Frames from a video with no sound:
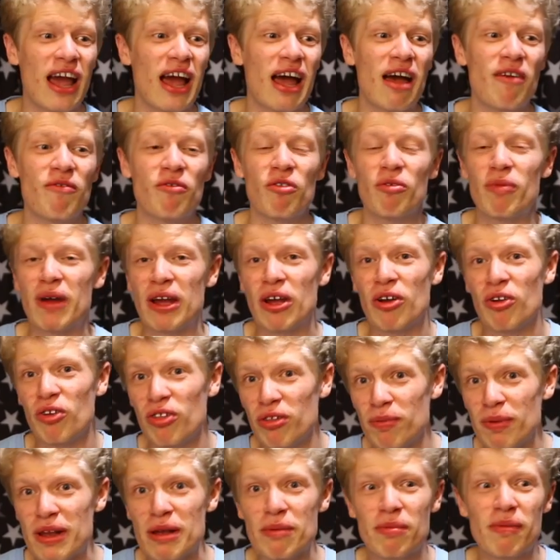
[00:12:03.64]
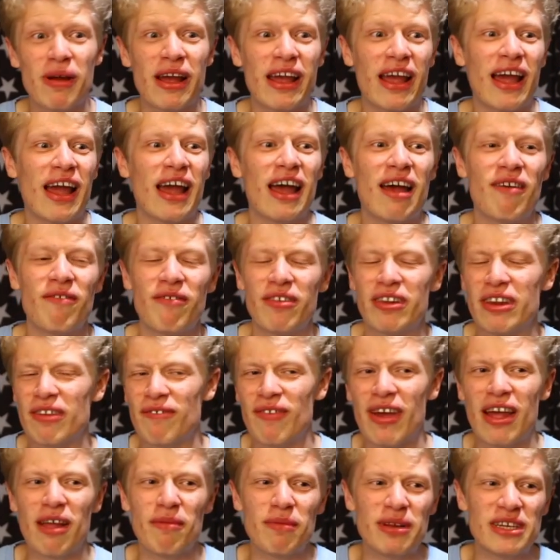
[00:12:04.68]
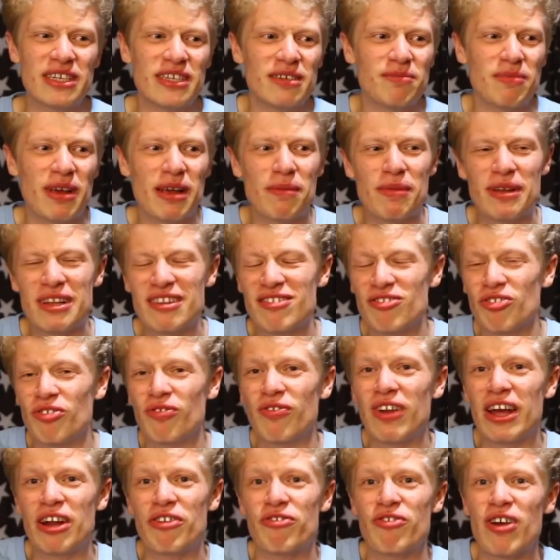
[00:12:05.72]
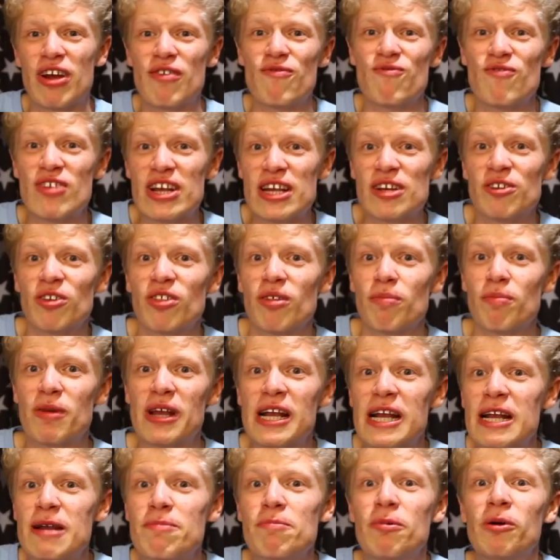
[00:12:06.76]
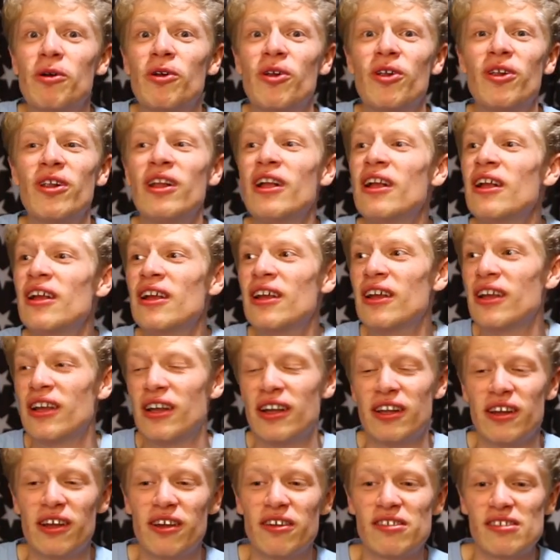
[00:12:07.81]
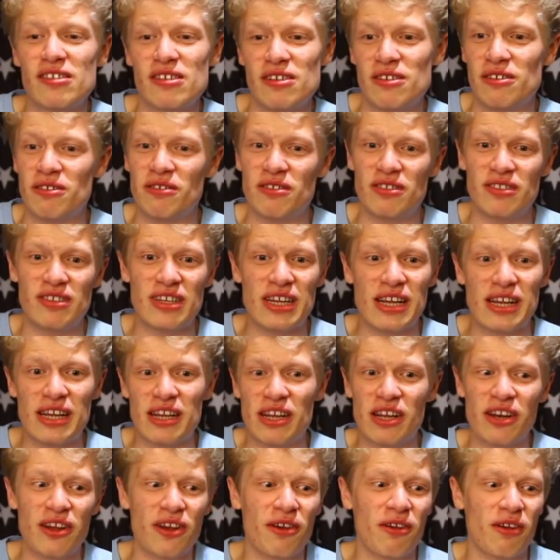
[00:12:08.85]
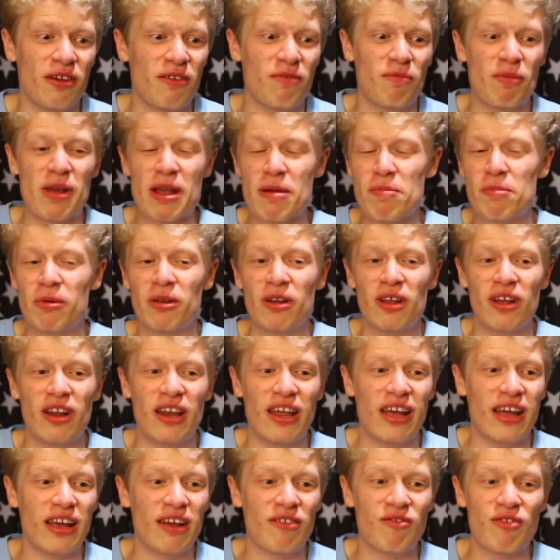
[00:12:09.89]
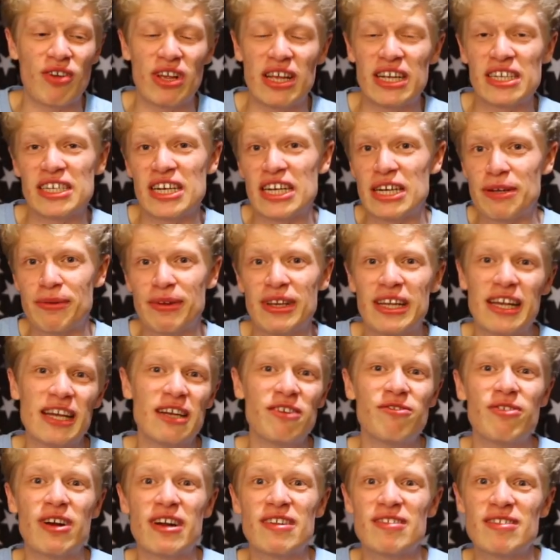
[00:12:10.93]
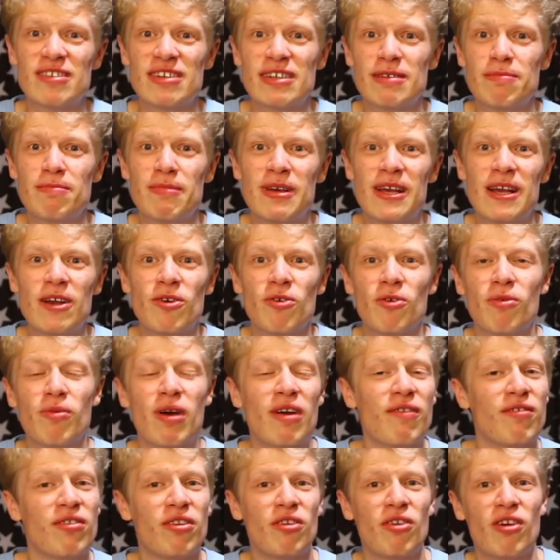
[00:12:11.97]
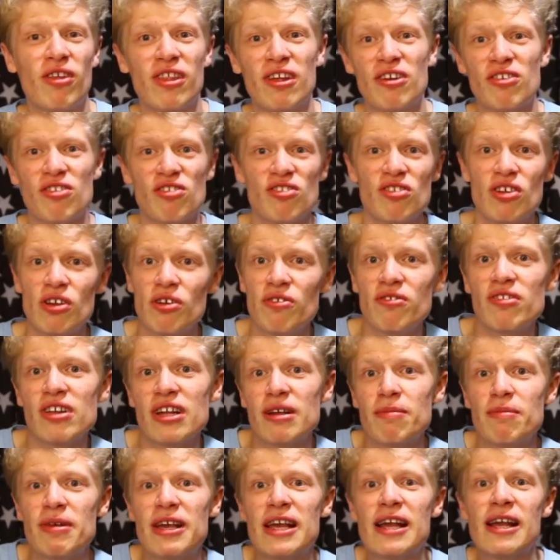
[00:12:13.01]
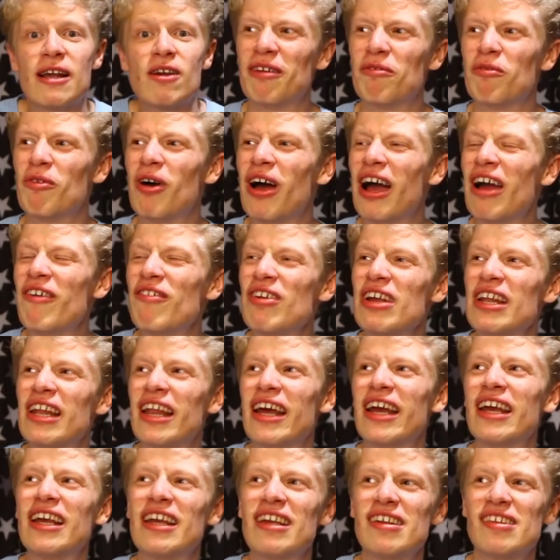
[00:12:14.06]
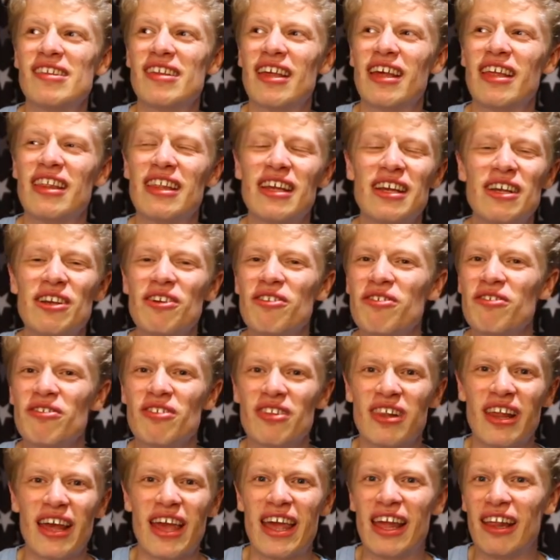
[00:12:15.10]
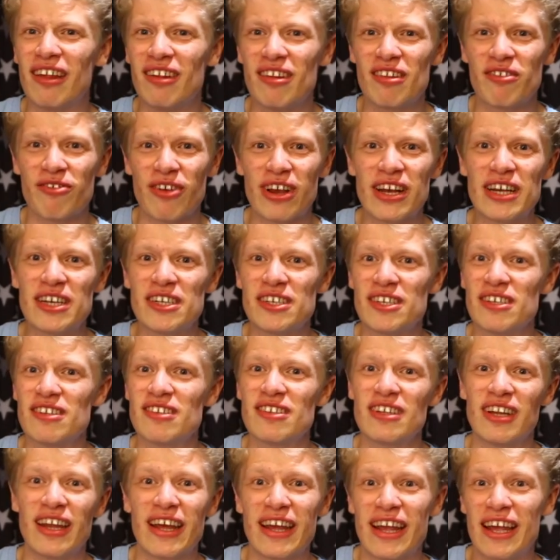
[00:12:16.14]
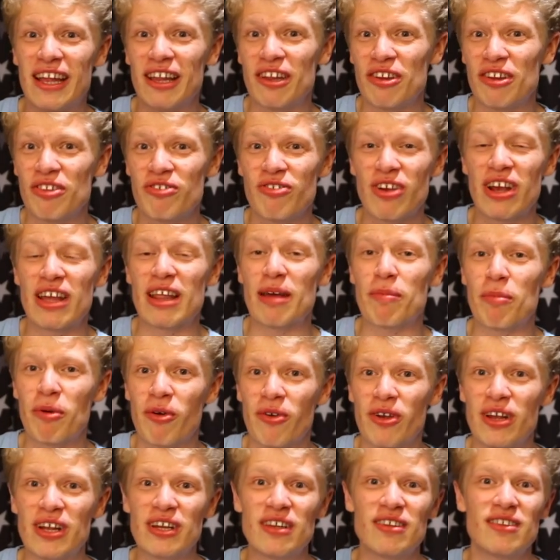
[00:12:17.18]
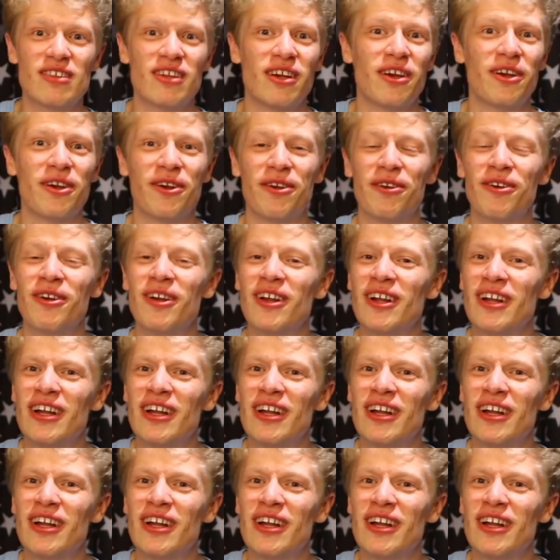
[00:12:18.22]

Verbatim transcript: have or my other people might have and they've helped me to maybe sort of like try and read other people you know to see you know if people are like really genuinely interested in me or whether or not they're just using me what I really like is that they use like illustrations to like illustrate their point. so